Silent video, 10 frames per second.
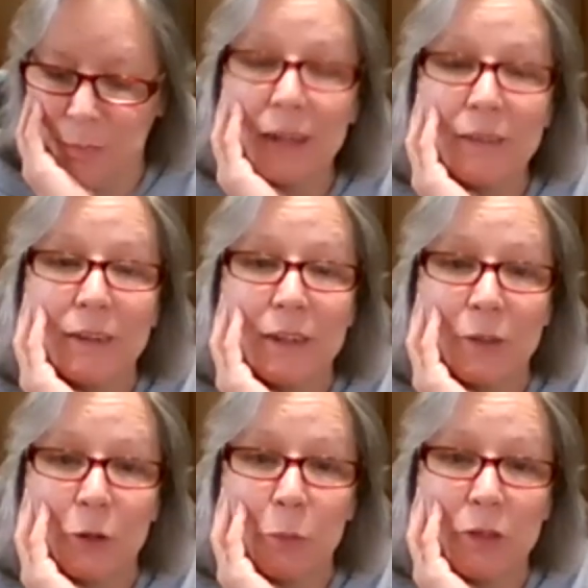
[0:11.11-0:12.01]
I did a
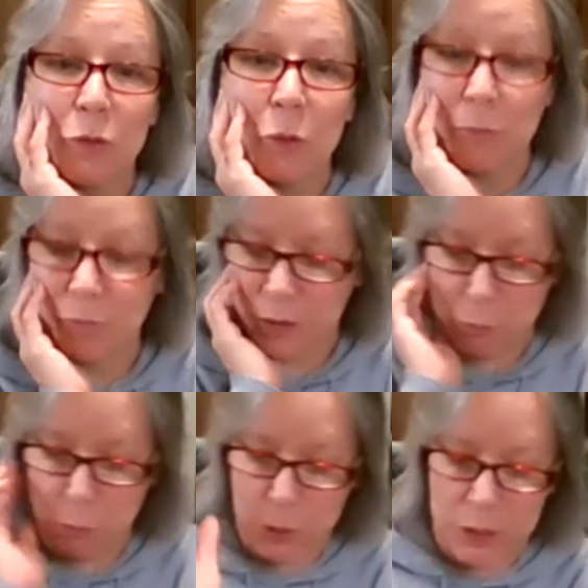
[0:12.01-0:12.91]
little bit, so I'm
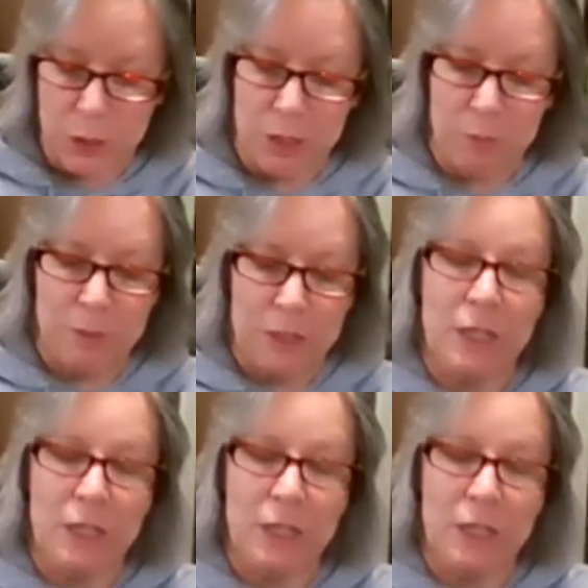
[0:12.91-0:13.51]
feeling pretty good.